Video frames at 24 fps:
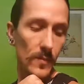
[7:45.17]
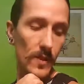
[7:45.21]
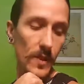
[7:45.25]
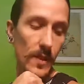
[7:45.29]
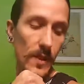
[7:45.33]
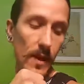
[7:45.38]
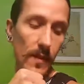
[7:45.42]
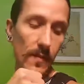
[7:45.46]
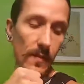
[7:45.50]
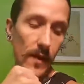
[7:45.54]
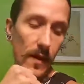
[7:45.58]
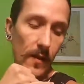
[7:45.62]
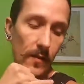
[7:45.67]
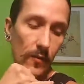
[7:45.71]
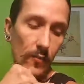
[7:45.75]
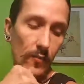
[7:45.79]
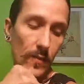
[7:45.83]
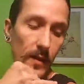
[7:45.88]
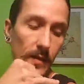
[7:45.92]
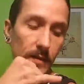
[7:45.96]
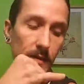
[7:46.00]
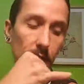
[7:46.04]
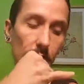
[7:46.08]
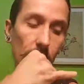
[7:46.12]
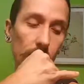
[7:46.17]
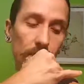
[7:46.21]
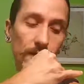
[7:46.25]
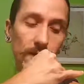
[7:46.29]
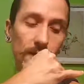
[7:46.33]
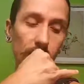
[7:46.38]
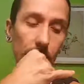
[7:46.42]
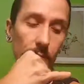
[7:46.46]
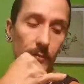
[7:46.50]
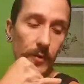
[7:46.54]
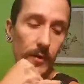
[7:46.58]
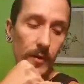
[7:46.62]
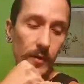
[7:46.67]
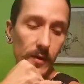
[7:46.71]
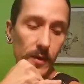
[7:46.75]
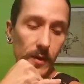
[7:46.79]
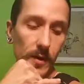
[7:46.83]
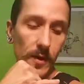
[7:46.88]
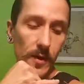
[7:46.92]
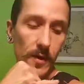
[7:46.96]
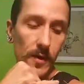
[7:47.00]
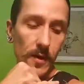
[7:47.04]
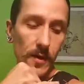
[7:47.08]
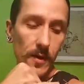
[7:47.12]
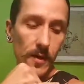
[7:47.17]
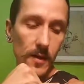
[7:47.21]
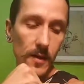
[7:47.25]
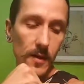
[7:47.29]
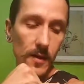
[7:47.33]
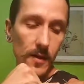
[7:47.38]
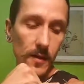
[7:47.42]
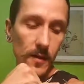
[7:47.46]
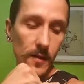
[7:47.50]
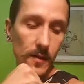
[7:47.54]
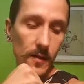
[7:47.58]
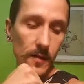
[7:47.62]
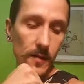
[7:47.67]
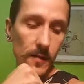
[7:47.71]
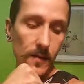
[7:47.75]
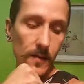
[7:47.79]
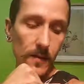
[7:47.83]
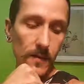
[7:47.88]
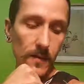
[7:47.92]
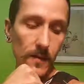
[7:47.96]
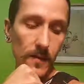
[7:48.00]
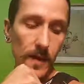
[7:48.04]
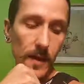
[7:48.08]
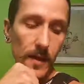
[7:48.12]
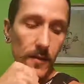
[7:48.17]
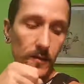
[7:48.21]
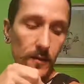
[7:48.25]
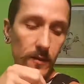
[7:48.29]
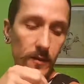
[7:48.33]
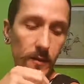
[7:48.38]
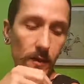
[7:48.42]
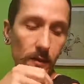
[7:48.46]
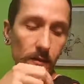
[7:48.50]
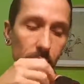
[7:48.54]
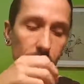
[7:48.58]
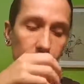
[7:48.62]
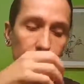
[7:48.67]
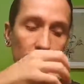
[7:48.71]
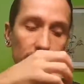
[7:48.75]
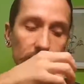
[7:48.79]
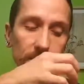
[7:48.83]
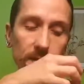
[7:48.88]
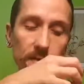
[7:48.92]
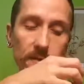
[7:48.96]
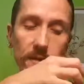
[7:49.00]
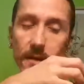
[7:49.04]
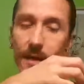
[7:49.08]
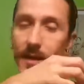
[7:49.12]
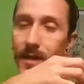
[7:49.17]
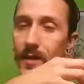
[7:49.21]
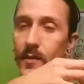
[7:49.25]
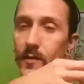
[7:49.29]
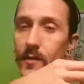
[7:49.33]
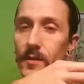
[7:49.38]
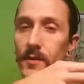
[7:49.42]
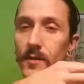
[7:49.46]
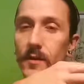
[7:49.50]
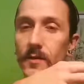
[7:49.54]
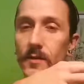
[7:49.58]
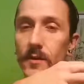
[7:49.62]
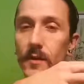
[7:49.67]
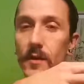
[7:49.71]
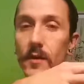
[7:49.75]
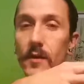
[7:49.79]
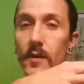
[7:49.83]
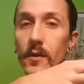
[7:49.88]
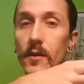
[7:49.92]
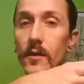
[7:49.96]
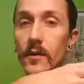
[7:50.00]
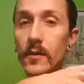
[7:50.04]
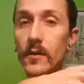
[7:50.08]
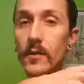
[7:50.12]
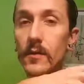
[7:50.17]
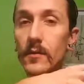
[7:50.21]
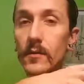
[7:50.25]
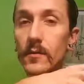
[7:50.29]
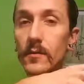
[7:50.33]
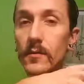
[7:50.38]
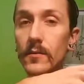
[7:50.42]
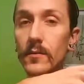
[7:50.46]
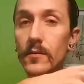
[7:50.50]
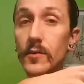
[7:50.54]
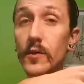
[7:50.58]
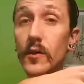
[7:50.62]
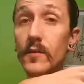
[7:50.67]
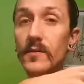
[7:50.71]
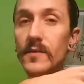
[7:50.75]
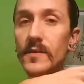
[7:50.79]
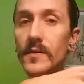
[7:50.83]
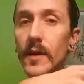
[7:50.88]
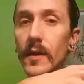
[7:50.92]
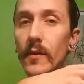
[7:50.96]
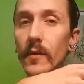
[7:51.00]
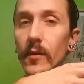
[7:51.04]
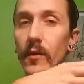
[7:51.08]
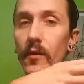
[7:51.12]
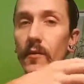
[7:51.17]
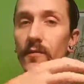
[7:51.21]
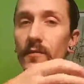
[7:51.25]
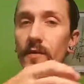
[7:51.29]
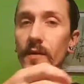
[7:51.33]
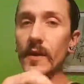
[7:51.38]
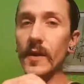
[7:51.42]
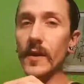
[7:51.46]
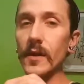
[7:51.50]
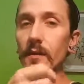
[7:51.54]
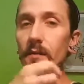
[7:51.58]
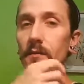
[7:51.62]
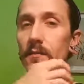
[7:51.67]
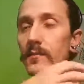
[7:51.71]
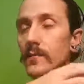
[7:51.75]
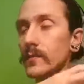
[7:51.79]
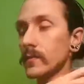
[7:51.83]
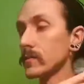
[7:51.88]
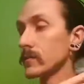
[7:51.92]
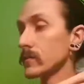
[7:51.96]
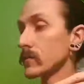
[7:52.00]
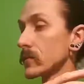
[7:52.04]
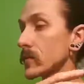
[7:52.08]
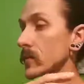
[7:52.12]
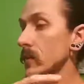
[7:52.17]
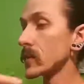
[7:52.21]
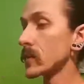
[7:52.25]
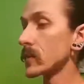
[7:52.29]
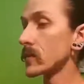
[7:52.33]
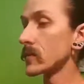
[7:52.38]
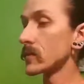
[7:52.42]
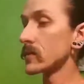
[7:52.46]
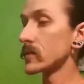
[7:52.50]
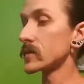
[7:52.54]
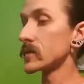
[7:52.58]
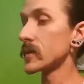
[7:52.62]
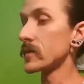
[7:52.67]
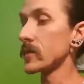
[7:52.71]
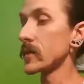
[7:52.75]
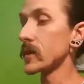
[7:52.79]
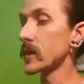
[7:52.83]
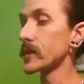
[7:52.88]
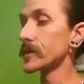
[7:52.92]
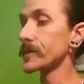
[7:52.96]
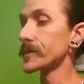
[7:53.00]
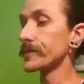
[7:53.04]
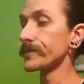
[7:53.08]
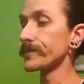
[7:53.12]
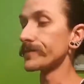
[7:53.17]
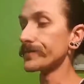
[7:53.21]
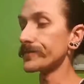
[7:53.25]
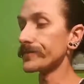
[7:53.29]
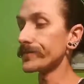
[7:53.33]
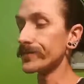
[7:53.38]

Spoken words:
and then the red's going to separate needles. So this basically increases the surface area of the stimulation.